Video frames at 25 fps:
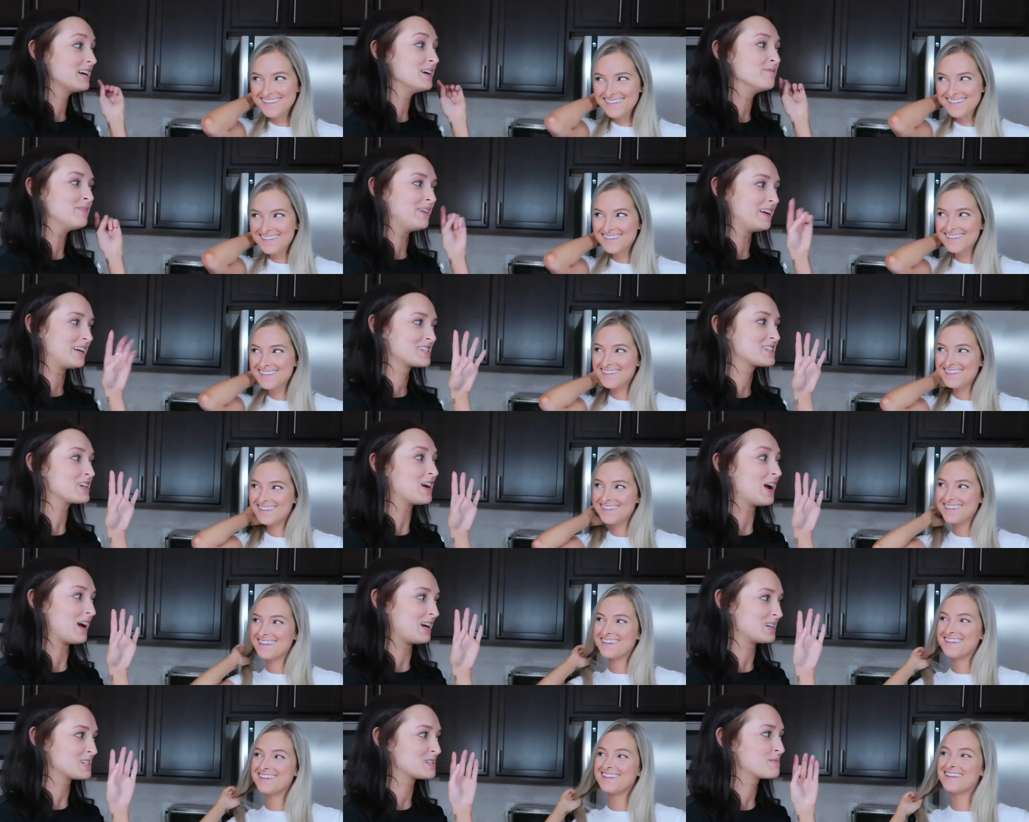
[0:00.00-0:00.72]
Speaker 1: it
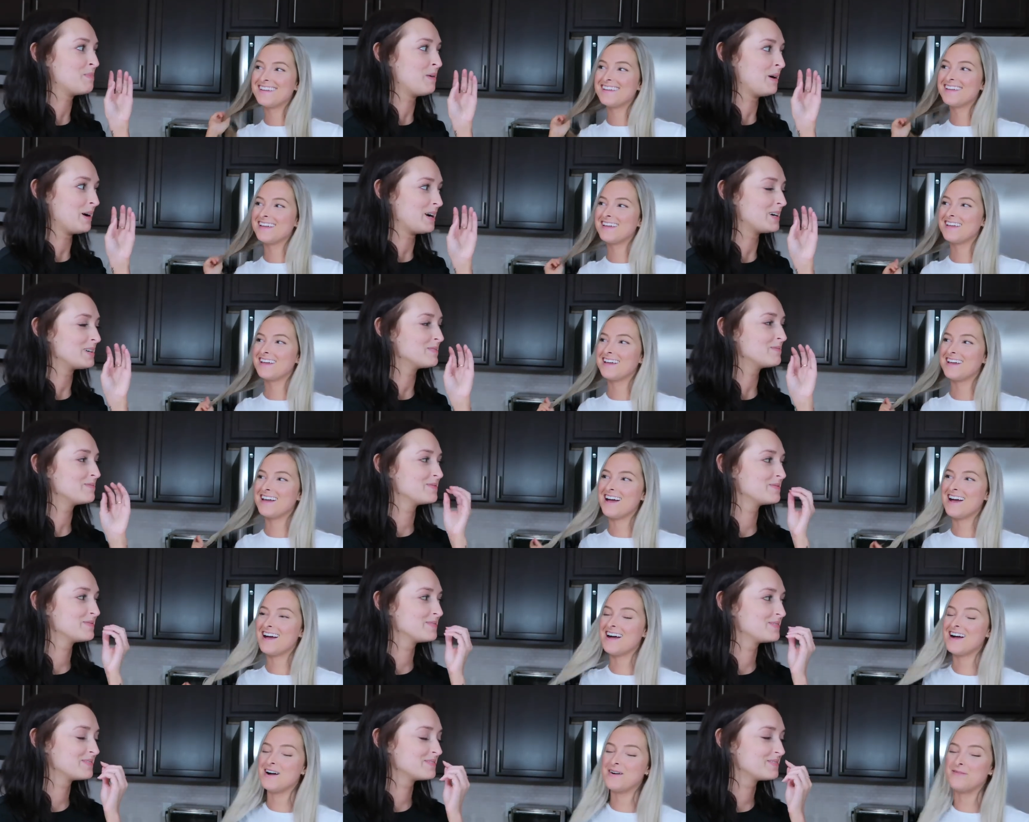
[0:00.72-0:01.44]
makes your eyes
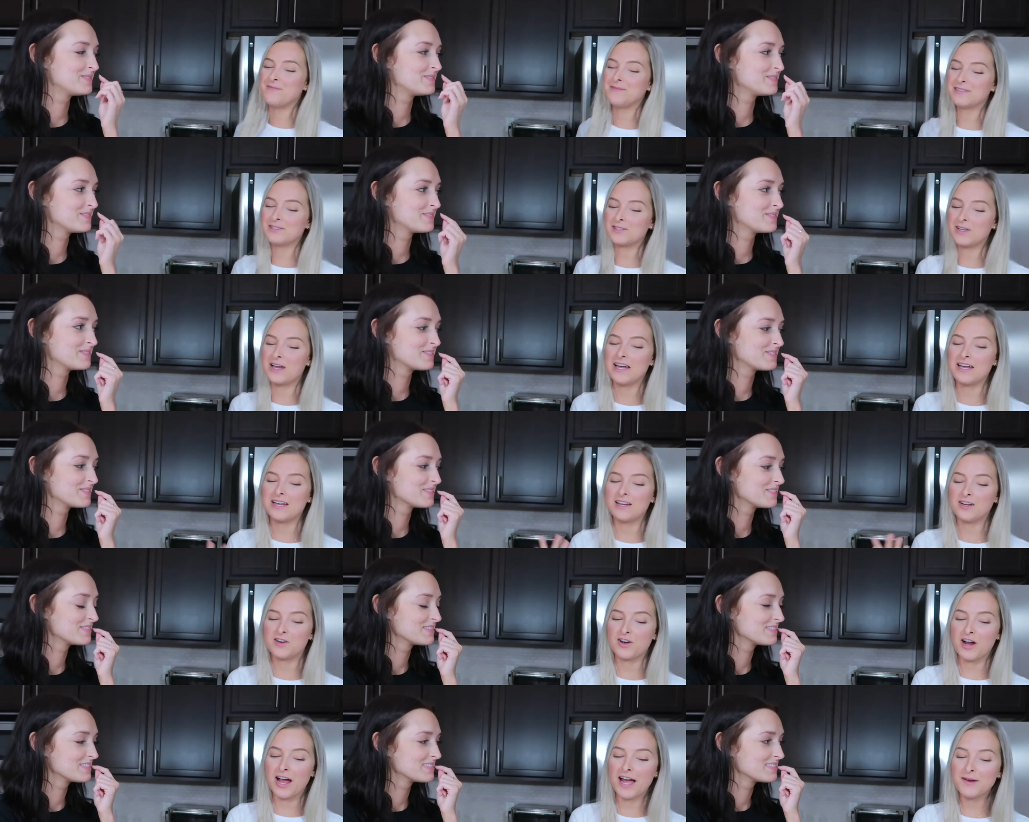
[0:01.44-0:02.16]
pop. So
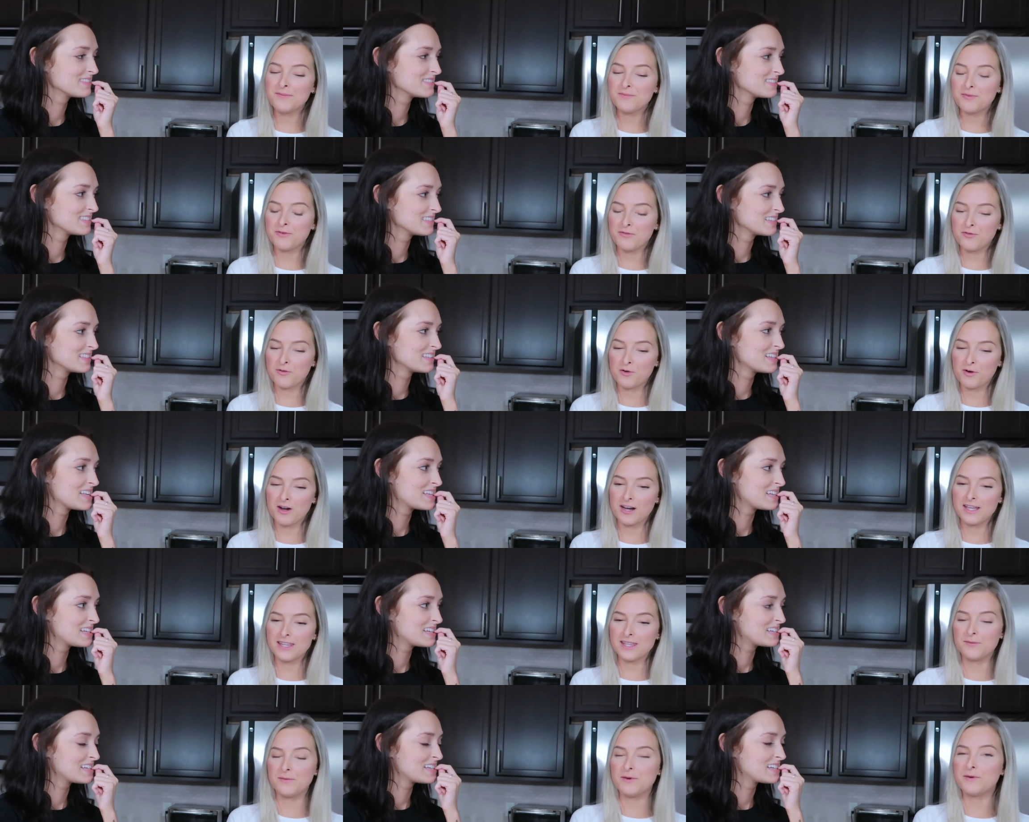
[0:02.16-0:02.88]
I cried
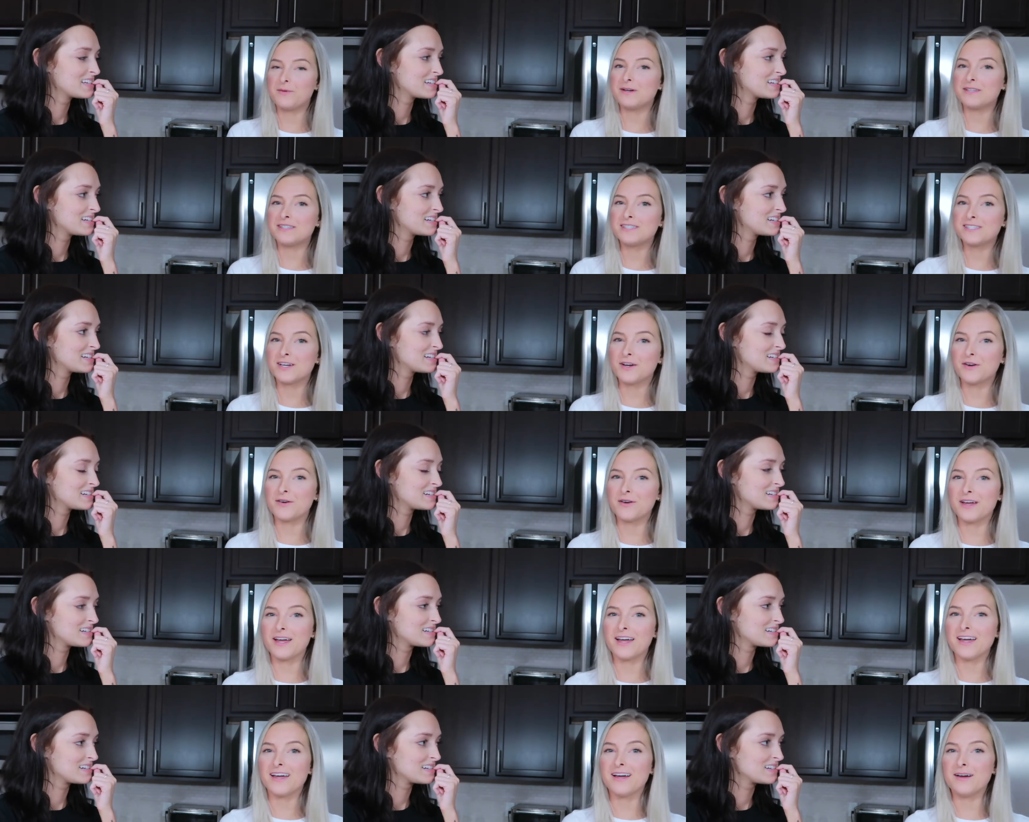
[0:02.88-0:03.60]
before, and then we went to
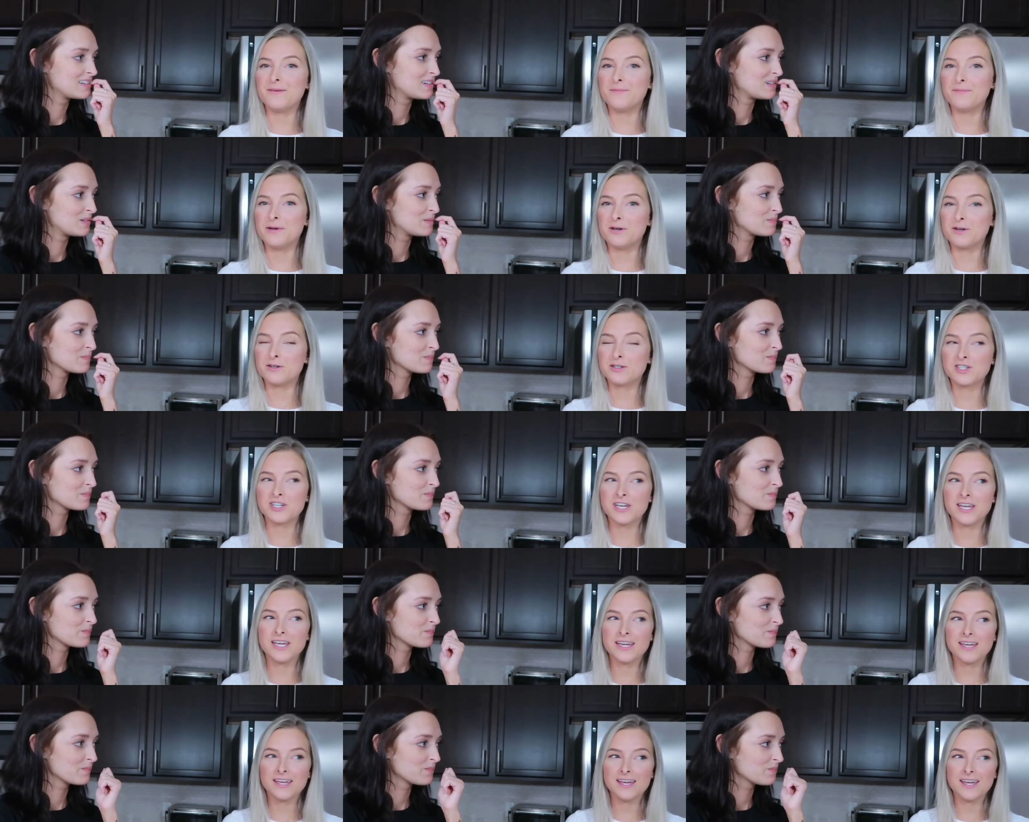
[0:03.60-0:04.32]
go get a
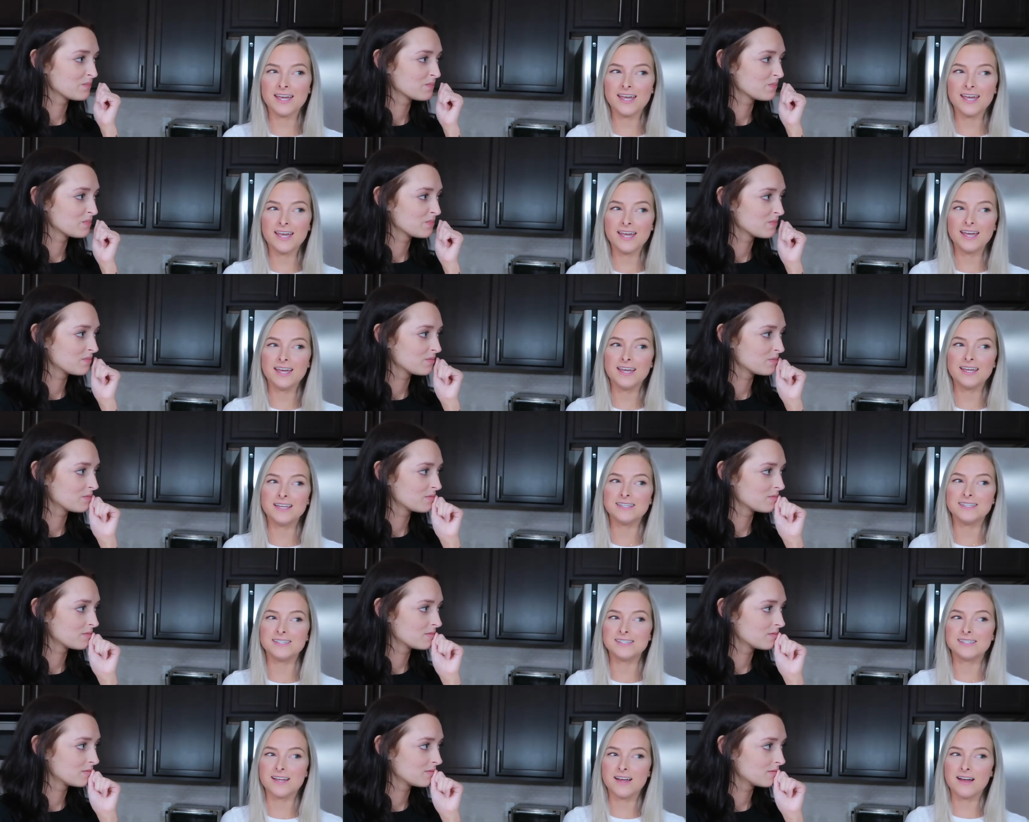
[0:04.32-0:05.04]
milkshake
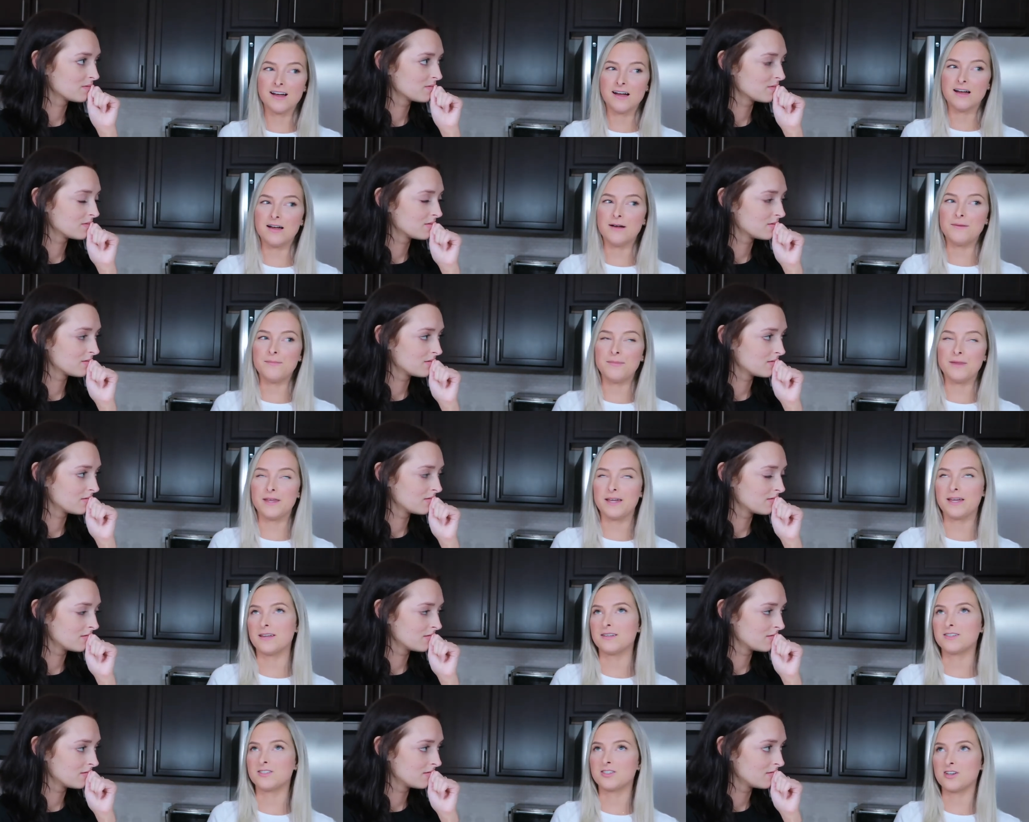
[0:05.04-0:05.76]
and
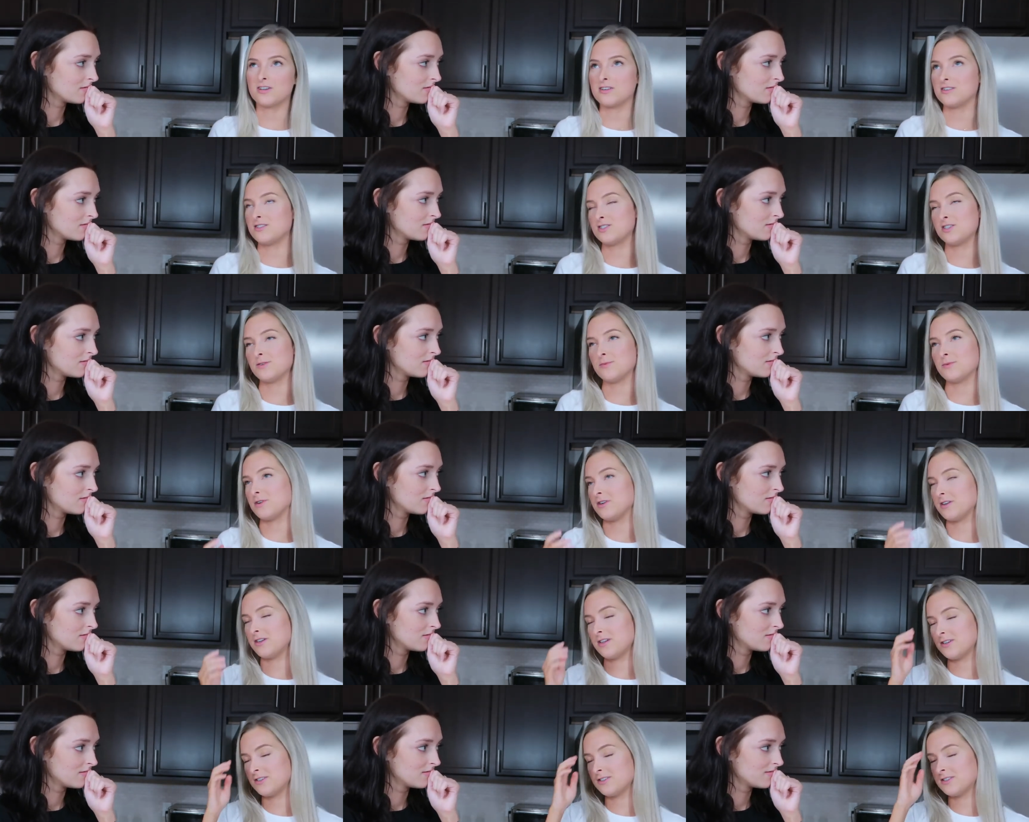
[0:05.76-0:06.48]
a chocolate chip
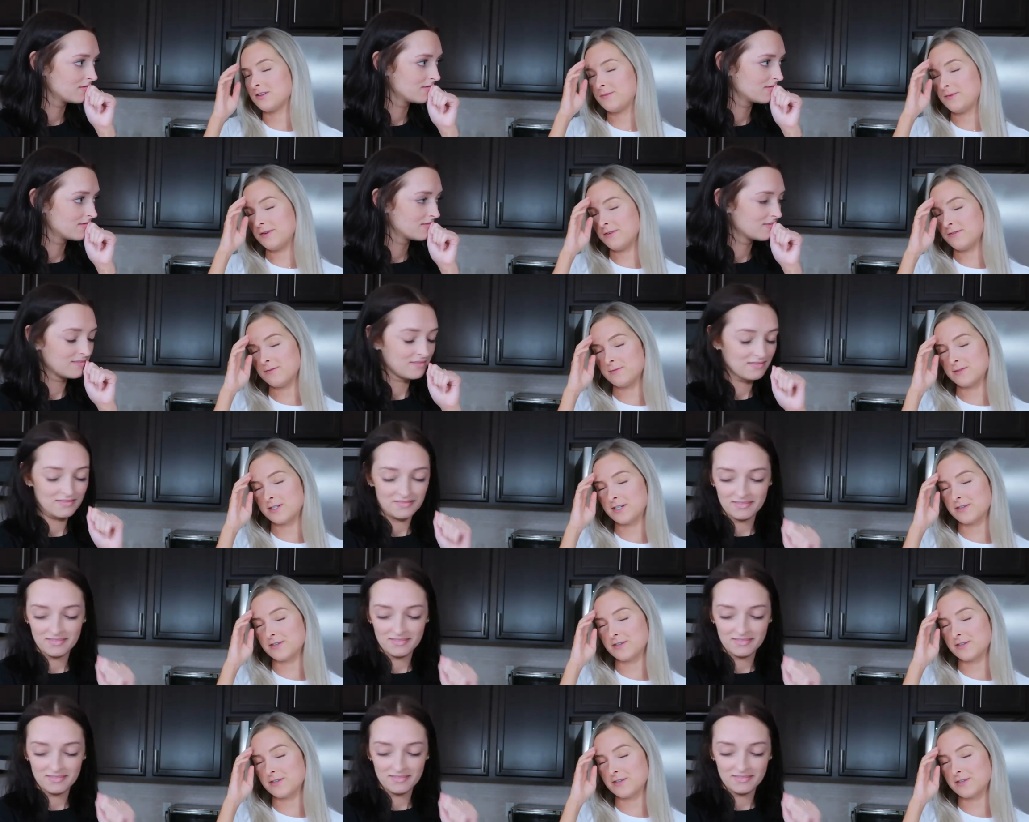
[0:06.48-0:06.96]
cookie or something from